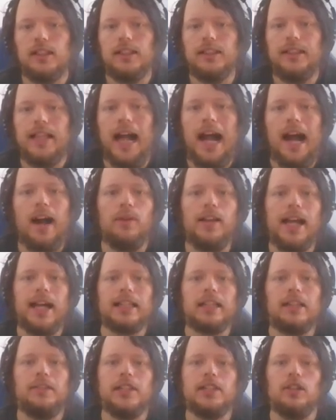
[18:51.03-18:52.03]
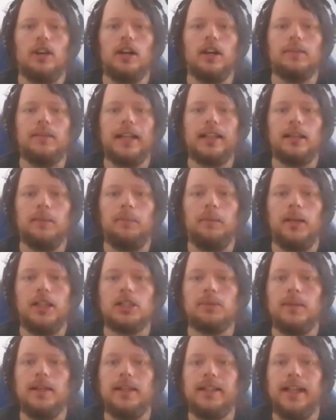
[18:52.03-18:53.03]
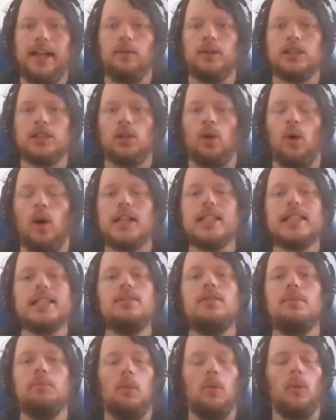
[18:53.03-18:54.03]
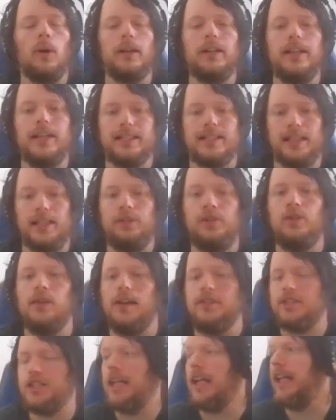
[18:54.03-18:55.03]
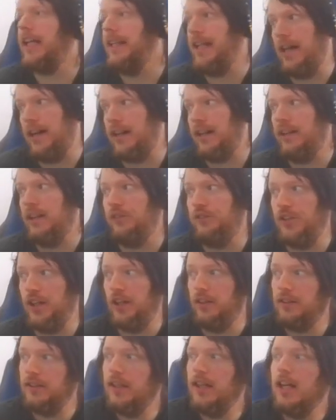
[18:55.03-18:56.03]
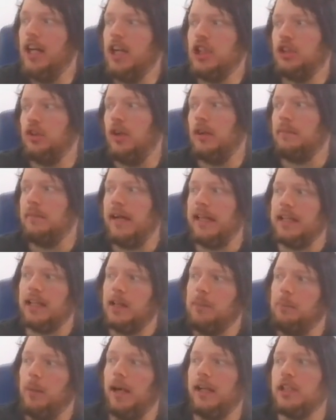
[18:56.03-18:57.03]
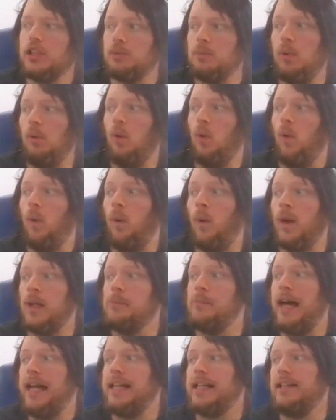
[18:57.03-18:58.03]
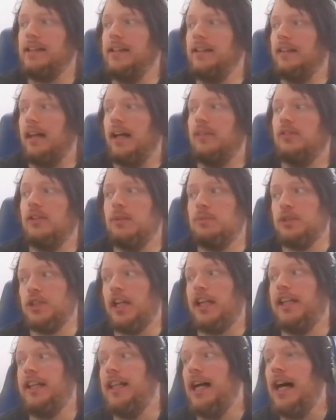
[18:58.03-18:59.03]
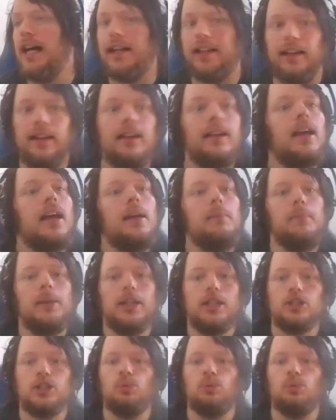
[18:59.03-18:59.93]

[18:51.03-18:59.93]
Now we activate Dogmatika Punishment. Now what's also important is if you have Sheki Naga on the field, Dogmatika Punishment will automatically liven up Sheki Naga, because